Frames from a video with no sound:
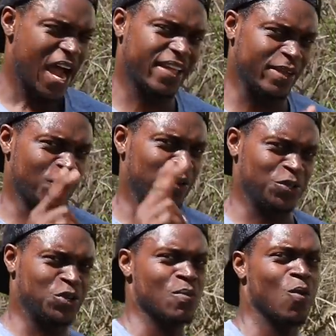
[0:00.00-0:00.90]
I think we'll do
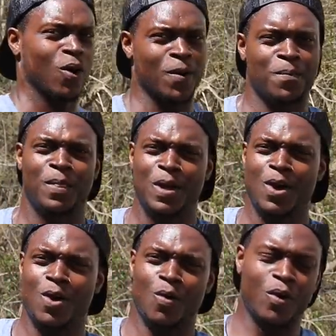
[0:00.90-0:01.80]
two more.
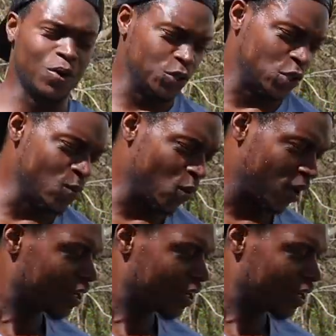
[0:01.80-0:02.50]
What? We're gonna do two more.